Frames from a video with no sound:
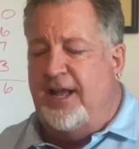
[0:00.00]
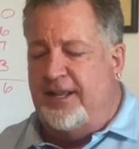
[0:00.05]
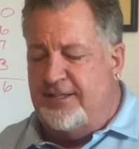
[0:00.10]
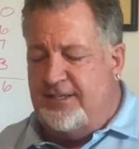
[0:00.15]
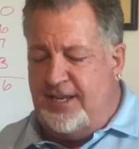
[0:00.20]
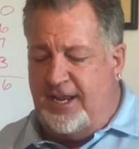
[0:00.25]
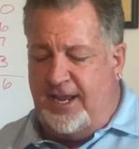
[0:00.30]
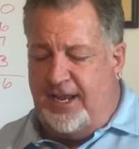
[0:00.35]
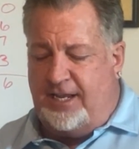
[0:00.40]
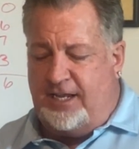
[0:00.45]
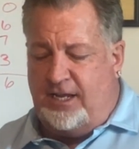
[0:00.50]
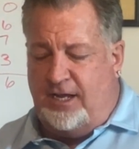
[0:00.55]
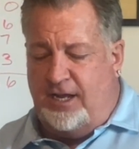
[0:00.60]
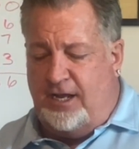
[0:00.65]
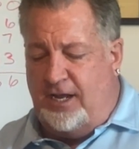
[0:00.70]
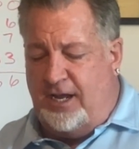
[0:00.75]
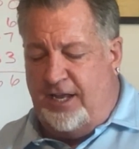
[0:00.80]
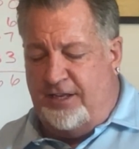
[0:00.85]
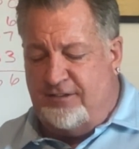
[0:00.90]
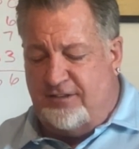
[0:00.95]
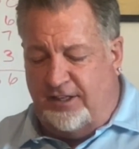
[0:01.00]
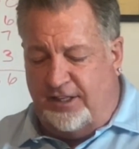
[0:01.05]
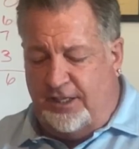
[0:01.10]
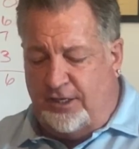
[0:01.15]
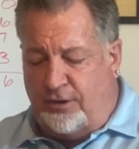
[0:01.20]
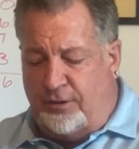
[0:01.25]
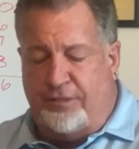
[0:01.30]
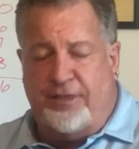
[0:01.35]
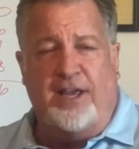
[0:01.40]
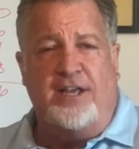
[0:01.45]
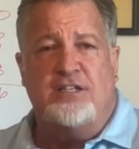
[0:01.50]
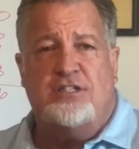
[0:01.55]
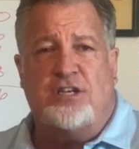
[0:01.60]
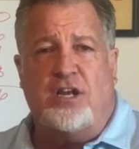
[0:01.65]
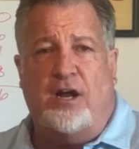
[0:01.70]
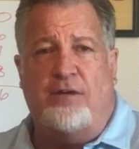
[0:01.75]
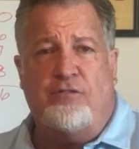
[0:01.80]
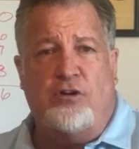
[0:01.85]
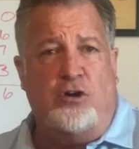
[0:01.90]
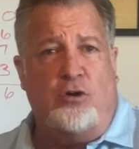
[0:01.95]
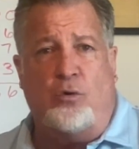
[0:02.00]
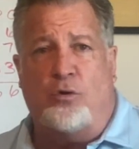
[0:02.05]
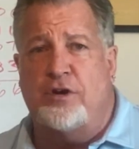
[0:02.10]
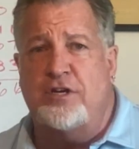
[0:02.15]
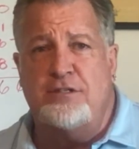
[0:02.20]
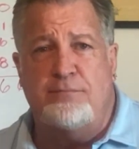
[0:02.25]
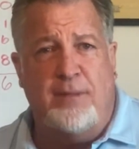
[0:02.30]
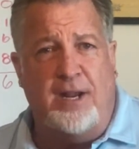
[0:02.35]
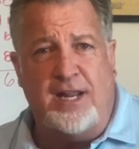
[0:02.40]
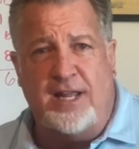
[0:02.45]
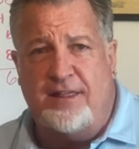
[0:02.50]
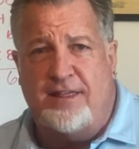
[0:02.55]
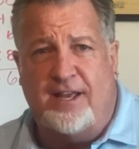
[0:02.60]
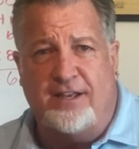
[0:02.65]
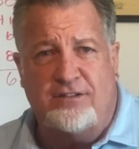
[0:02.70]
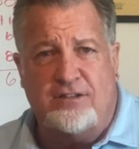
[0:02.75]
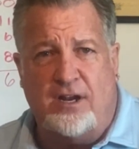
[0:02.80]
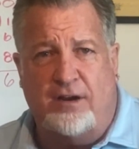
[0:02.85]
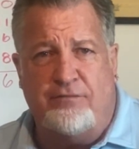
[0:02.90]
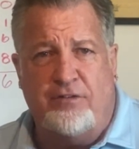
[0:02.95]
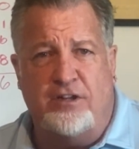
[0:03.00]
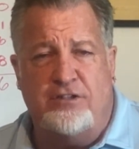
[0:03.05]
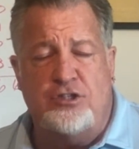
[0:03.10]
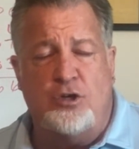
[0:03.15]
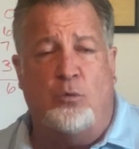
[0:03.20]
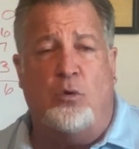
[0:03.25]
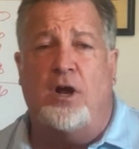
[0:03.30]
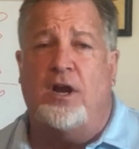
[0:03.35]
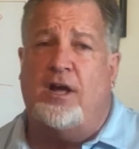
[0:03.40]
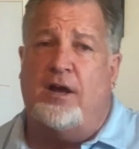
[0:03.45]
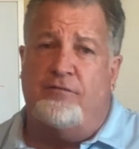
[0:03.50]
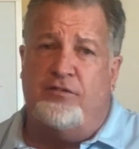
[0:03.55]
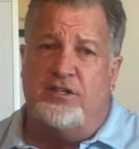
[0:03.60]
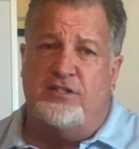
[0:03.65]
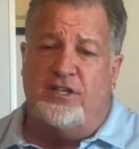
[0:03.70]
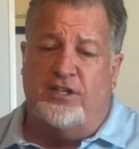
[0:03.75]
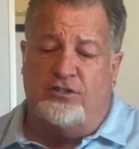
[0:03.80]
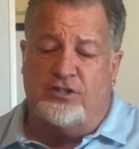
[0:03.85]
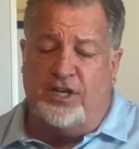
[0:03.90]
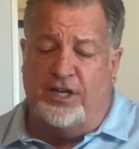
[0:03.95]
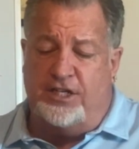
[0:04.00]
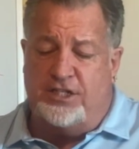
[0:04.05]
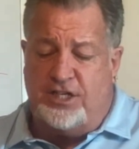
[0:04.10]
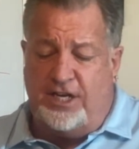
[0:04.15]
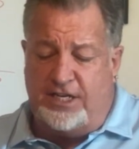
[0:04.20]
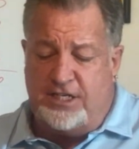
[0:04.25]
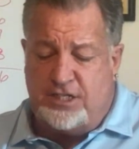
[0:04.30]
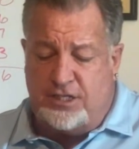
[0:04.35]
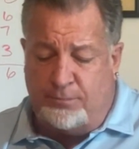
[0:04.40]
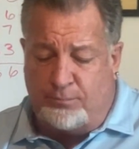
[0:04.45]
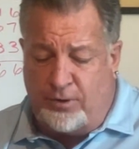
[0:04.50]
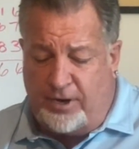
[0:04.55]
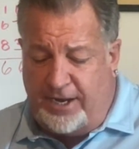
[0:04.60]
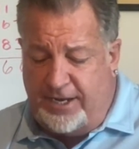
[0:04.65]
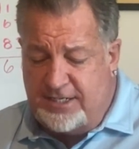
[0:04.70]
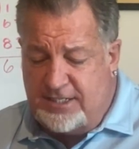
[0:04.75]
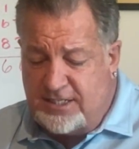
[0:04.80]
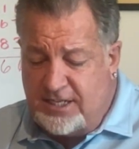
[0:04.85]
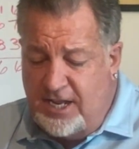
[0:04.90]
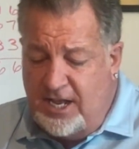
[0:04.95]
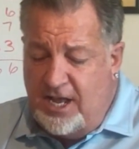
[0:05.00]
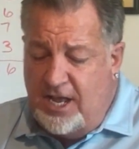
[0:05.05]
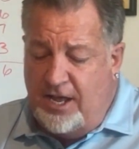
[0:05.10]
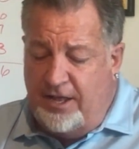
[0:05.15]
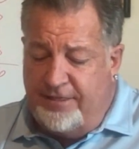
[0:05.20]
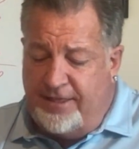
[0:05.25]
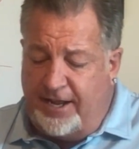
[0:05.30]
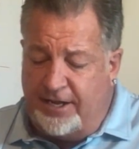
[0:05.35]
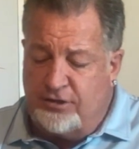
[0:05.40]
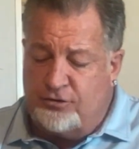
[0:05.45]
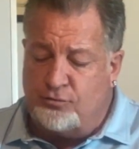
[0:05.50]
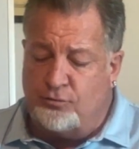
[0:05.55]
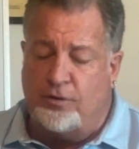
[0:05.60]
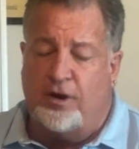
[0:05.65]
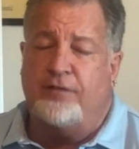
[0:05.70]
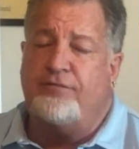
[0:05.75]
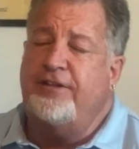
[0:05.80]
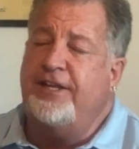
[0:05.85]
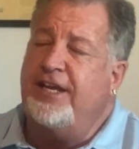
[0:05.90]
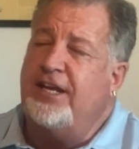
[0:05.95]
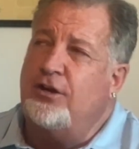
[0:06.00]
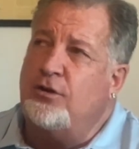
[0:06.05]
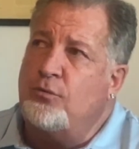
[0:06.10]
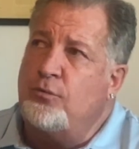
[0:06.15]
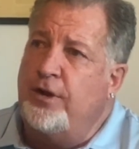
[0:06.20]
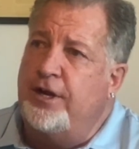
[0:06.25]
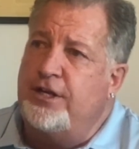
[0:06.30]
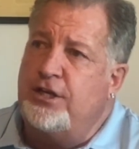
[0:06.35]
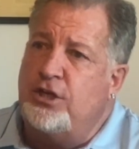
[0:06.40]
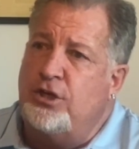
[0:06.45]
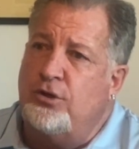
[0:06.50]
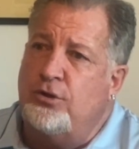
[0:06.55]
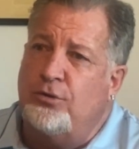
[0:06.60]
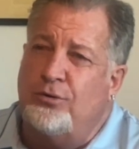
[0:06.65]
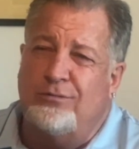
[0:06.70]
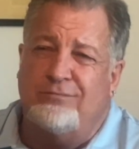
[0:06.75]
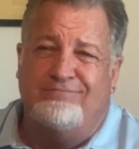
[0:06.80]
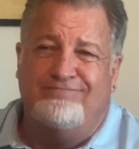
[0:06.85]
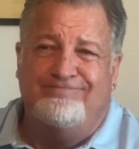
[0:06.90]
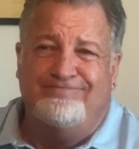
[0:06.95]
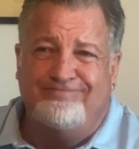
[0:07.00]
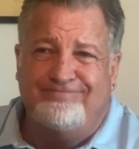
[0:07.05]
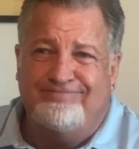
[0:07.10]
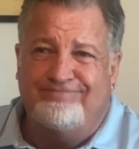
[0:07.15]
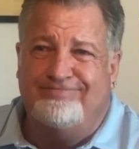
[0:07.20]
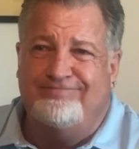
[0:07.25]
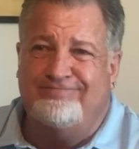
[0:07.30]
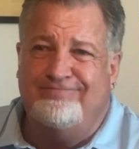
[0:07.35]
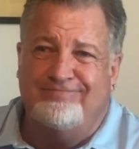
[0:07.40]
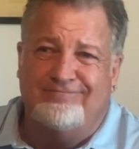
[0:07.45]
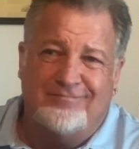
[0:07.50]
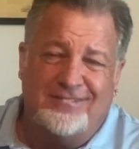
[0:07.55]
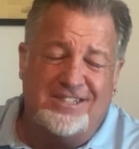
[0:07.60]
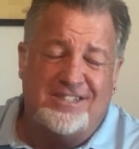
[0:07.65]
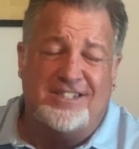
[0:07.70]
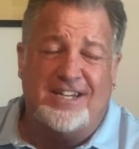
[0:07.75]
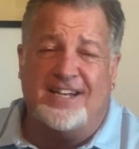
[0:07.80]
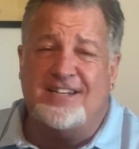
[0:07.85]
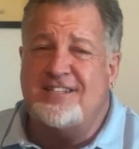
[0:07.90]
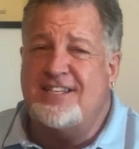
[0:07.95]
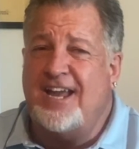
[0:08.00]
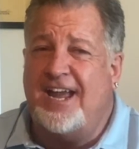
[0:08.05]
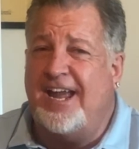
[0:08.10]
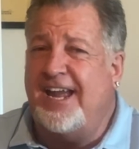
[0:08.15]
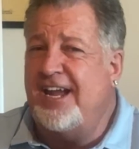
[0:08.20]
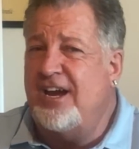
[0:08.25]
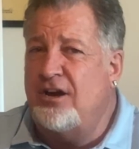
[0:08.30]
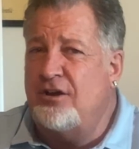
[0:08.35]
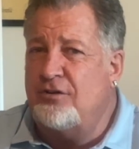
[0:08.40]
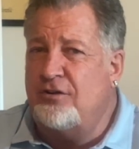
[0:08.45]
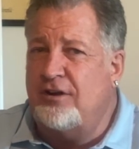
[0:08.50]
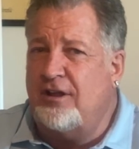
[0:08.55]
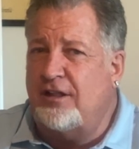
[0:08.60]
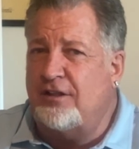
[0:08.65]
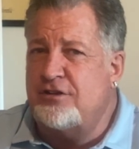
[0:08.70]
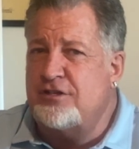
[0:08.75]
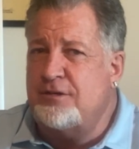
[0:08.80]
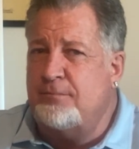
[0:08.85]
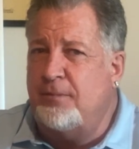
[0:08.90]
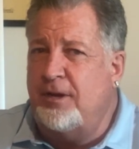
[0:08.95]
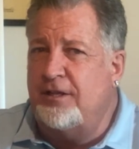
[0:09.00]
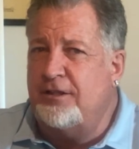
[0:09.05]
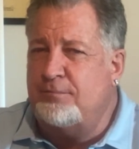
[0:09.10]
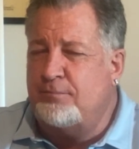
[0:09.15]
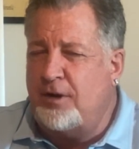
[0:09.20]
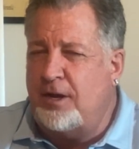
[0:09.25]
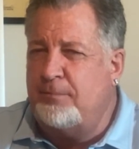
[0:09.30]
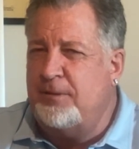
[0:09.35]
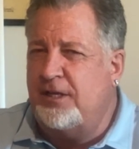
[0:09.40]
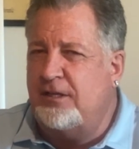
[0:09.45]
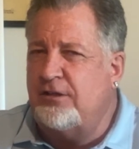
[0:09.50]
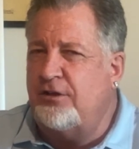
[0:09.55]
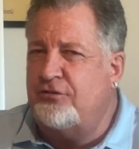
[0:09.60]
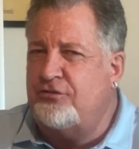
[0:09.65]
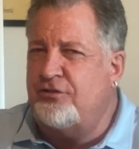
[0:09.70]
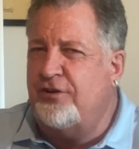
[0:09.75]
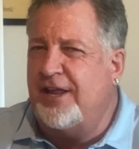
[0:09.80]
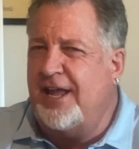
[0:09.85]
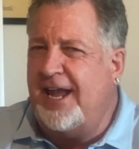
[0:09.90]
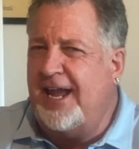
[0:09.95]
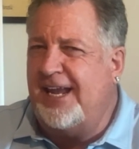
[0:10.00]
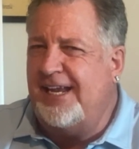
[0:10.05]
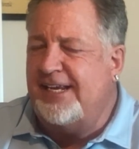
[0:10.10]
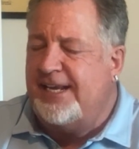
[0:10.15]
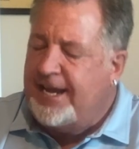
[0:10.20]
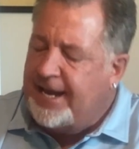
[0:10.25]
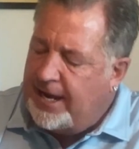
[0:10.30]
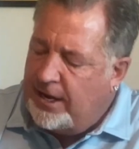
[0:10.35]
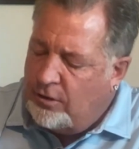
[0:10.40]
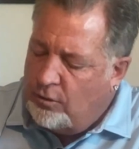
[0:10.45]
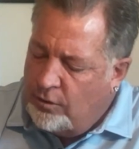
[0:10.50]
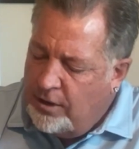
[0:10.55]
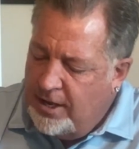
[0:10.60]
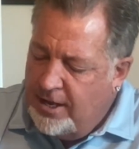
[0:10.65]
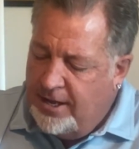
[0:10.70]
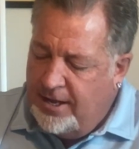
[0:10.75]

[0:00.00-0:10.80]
take as little things covered or as many things covered as you want. Obviously, it's going to change the price. That is roughly going to run you $600 to $800 a month, probably closer to $800 now.